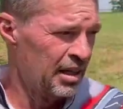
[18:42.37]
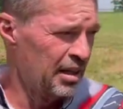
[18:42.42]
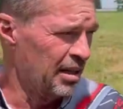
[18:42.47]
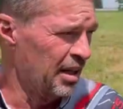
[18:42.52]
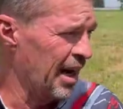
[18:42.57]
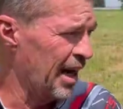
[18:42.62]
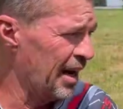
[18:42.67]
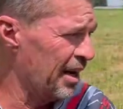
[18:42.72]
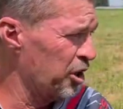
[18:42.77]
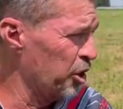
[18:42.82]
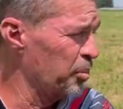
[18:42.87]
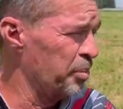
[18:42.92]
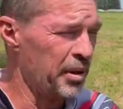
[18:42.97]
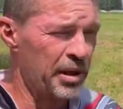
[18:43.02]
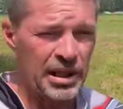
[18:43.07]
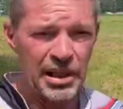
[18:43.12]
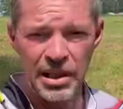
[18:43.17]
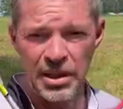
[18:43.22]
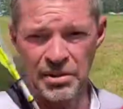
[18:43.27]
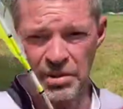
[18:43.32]
Now I could have
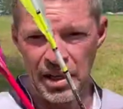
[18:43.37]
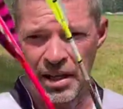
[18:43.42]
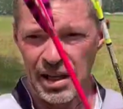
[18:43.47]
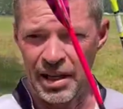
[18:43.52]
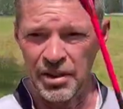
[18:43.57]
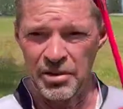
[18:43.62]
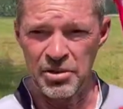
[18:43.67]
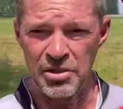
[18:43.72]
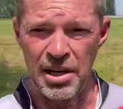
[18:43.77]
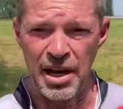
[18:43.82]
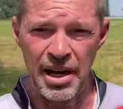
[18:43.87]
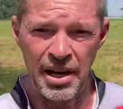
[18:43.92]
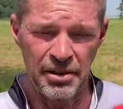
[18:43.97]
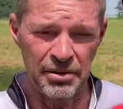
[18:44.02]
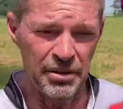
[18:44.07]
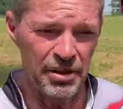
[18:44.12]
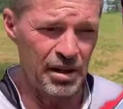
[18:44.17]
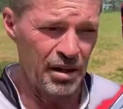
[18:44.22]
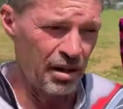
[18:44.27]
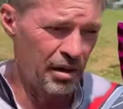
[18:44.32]
put anything else like
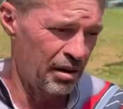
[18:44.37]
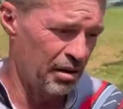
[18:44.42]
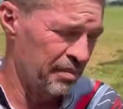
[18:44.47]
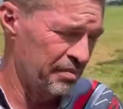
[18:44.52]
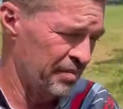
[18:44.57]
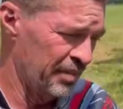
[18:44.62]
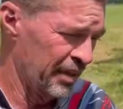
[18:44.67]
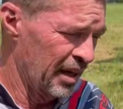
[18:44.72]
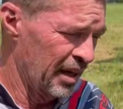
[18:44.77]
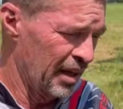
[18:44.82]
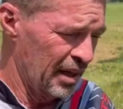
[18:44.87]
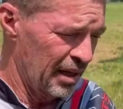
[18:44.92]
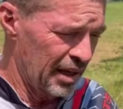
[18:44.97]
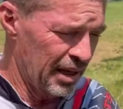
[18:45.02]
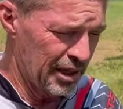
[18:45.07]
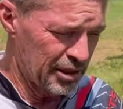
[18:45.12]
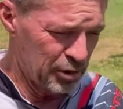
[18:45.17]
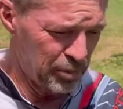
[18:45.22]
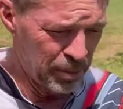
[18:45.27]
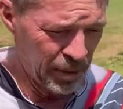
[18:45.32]
the uh,
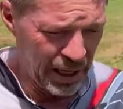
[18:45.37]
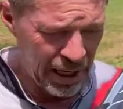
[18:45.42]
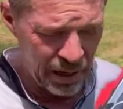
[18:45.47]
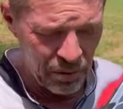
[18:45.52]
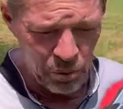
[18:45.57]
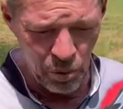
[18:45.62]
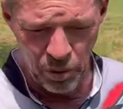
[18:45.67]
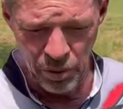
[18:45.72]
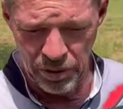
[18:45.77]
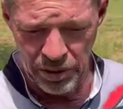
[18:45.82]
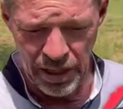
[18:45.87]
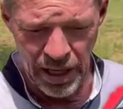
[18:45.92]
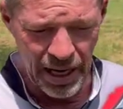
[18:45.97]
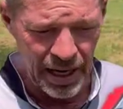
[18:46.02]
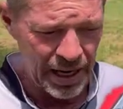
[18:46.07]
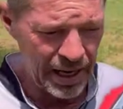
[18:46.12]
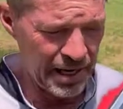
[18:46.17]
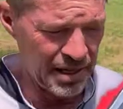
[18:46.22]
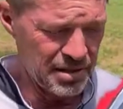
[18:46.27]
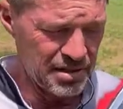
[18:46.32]
like the plywood
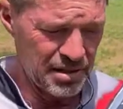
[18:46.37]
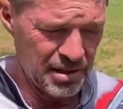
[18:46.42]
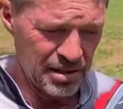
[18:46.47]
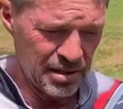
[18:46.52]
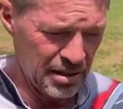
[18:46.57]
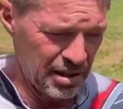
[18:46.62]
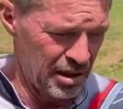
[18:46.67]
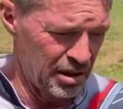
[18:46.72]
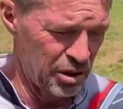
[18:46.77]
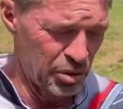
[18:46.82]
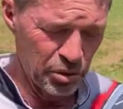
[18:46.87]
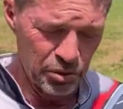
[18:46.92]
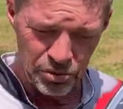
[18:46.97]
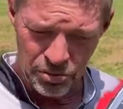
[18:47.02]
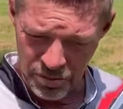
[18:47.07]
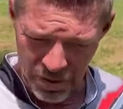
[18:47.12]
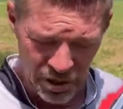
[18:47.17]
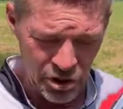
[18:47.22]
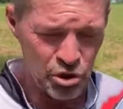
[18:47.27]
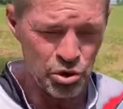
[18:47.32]
guys and, and you'll
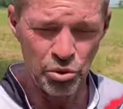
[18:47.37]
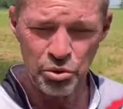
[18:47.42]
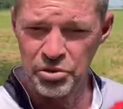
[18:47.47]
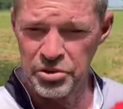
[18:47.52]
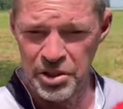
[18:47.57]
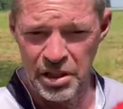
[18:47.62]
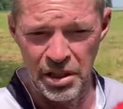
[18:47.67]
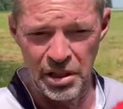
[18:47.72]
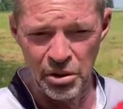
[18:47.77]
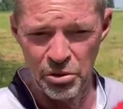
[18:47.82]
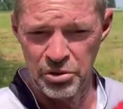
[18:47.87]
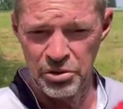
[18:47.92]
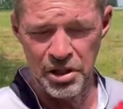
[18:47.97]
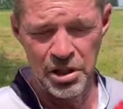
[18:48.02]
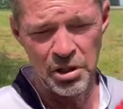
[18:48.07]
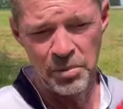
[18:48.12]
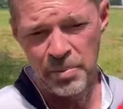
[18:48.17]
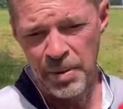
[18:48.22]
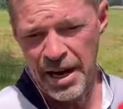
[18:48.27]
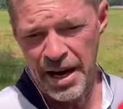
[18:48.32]
as you'll see, you'll see
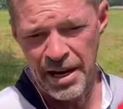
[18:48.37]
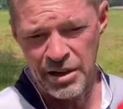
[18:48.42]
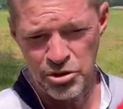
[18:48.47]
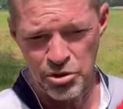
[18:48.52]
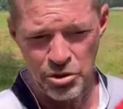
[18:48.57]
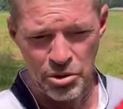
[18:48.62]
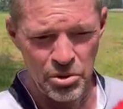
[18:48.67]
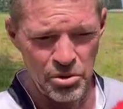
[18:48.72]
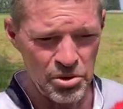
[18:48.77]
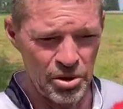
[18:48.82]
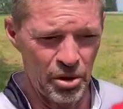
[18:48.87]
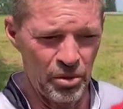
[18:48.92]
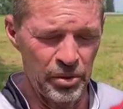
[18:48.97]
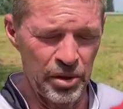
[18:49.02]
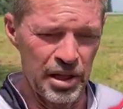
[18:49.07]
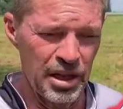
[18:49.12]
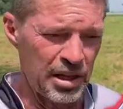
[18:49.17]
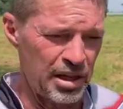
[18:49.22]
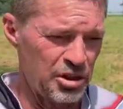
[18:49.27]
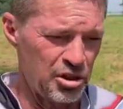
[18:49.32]
the pass-throughs on
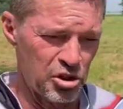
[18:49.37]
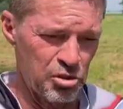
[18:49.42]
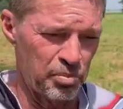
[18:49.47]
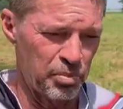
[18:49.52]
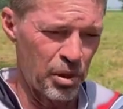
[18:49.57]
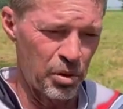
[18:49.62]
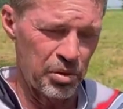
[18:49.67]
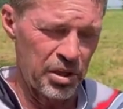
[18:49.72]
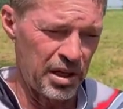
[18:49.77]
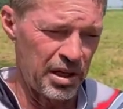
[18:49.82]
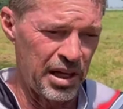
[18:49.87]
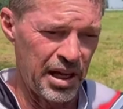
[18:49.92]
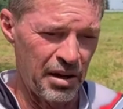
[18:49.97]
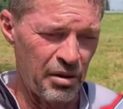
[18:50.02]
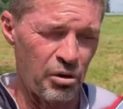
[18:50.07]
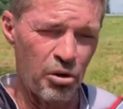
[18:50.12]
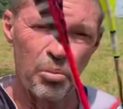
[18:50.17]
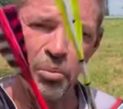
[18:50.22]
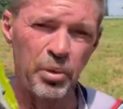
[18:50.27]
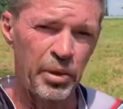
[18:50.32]
it. It just broke it
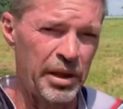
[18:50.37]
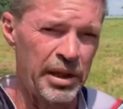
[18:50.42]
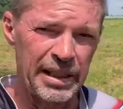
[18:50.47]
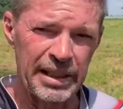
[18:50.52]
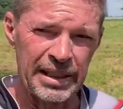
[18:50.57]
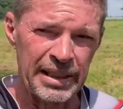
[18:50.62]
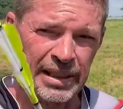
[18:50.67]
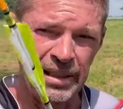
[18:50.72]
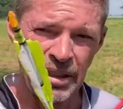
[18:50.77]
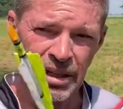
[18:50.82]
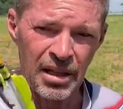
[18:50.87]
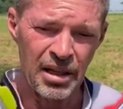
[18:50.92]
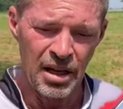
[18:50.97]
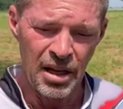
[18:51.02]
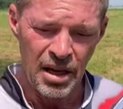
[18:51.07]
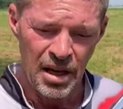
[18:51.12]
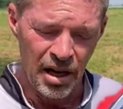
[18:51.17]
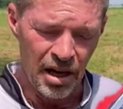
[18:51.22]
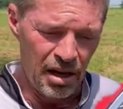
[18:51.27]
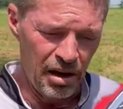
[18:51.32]
down completely.
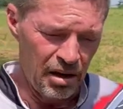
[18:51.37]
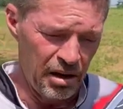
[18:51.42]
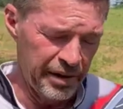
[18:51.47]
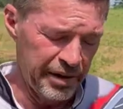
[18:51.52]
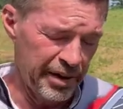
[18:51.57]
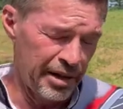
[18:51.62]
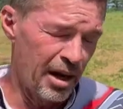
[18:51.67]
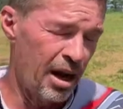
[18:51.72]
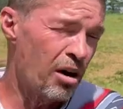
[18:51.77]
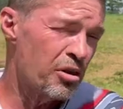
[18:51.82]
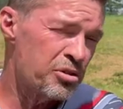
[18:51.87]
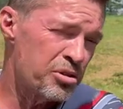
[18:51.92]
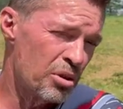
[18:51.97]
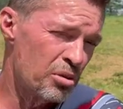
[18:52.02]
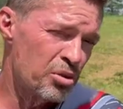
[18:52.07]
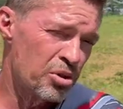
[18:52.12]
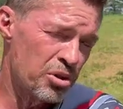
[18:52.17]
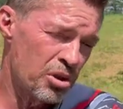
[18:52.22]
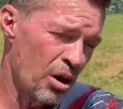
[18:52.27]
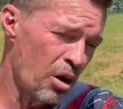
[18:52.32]
Uh, and it also
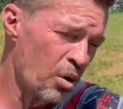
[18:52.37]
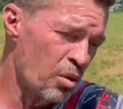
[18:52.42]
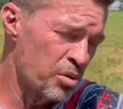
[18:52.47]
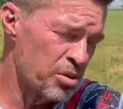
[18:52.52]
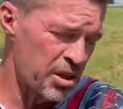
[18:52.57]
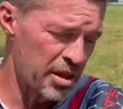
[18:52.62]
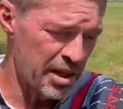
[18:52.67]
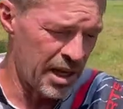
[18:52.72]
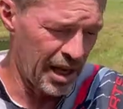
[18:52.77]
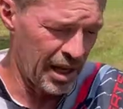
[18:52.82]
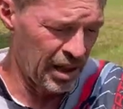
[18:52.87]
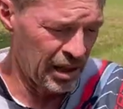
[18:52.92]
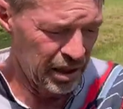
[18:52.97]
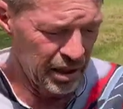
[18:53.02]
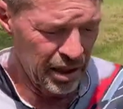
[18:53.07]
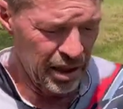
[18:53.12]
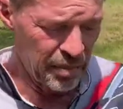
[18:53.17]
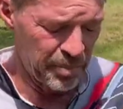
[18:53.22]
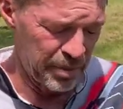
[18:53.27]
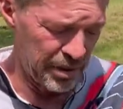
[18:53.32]
shows in that
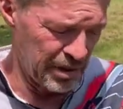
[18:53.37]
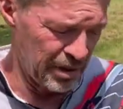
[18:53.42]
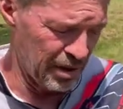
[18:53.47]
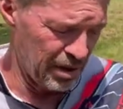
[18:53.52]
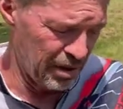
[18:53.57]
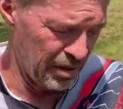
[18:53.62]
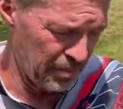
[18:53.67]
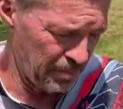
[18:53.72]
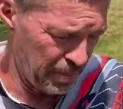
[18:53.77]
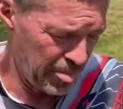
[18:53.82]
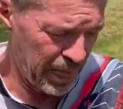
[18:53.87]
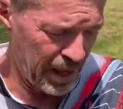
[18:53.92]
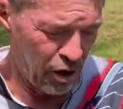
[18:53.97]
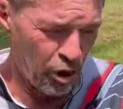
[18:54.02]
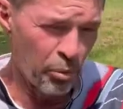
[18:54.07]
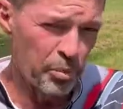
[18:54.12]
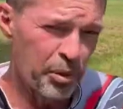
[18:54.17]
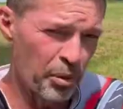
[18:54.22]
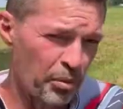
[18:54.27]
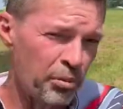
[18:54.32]
clip, and uh, I
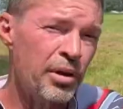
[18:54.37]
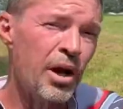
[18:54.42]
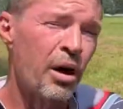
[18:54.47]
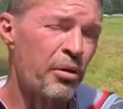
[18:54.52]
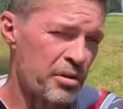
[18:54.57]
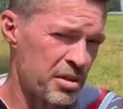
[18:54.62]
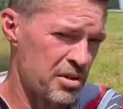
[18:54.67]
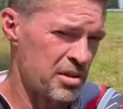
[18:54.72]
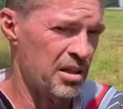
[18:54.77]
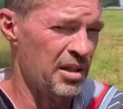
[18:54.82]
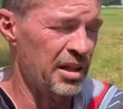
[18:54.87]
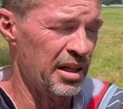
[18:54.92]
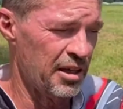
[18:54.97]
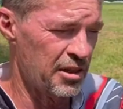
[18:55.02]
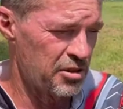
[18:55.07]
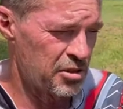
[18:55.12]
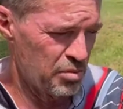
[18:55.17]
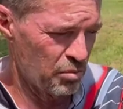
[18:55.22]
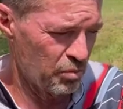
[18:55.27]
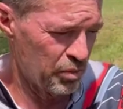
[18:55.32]
hope you'll notice in
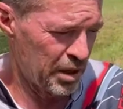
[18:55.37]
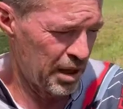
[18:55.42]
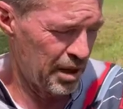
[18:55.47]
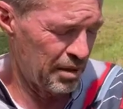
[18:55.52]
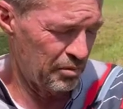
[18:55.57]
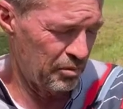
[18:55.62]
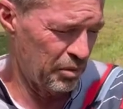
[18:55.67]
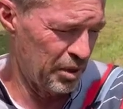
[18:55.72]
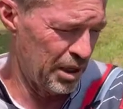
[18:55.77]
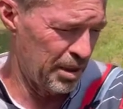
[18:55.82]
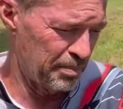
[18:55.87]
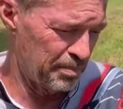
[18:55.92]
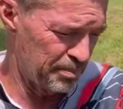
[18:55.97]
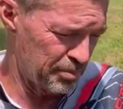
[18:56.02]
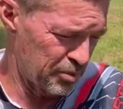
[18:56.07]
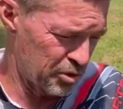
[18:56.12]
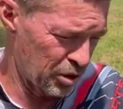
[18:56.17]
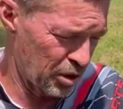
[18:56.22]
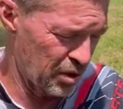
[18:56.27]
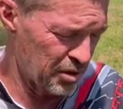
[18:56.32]
this when I when I
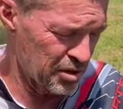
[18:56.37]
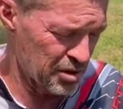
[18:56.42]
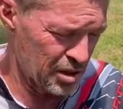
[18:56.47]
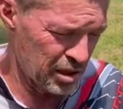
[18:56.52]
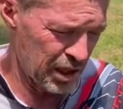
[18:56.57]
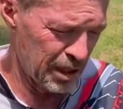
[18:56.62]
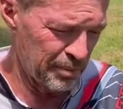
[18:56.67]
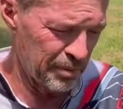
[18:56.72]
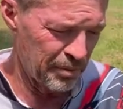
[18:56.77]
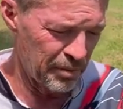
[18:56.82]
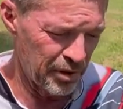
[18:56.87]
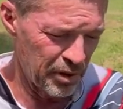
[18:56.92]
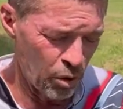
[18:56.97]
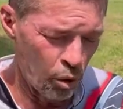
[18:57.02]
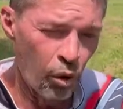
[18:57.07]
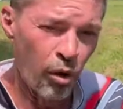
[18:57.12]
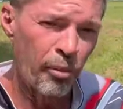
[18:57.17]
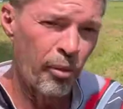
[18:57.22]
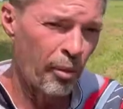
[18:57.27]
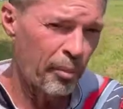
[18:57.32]
show you this clip of the
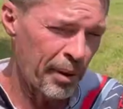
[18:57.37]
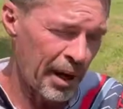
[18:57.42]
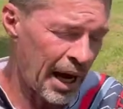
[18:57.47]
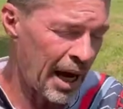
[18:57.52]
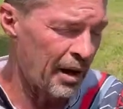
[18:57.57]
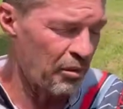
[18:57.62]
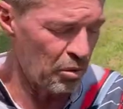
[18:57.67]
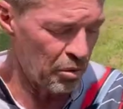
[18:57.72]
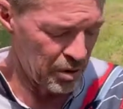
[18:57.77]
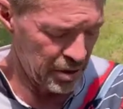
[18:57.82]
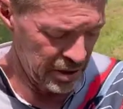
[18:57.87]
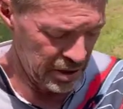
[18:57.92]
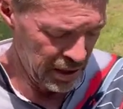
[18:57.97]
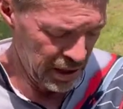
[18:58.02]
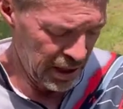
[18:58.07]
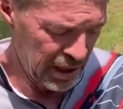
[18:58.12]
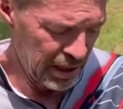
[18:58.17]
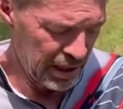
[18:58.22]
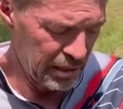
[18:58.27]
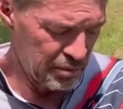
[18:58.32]
normal plywood,
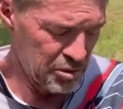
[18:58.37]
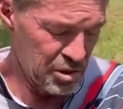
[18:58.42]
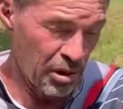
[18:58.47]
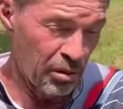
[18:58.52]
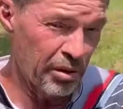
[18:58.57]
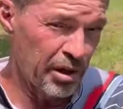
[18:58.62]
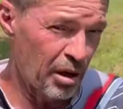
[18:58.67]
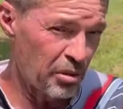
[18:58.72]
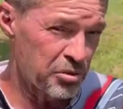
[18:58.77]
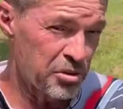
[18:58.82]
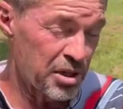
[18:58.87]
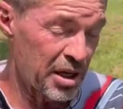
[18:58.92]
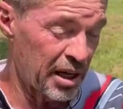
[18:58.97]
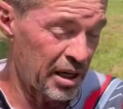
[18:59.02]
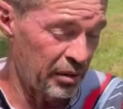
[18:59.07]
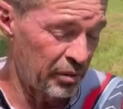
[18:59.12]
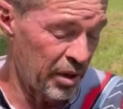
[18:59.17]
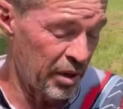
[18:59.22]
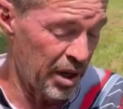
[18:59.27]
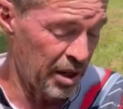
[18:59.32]
it was only on
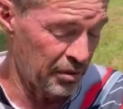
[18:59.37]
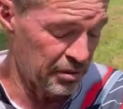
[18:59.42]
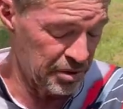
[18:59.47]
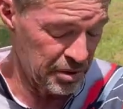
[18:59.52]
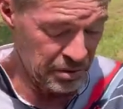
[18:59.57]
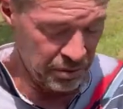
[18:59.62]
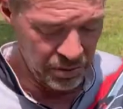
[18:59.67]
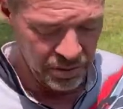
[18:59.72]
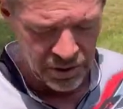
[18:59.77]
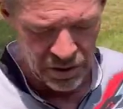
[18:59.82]
second round too,